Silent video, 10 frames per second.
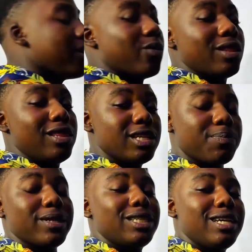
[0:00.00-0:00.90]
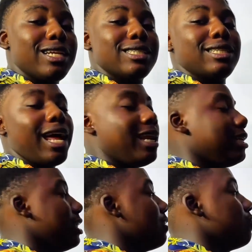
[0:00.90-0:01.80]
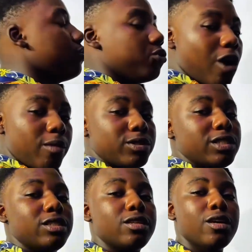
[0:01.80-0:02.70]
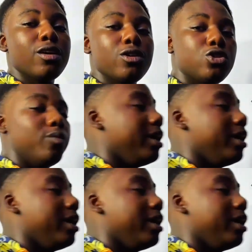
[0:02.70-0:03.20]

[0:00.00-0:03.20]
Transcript: With this particular strategy, you have 2 options to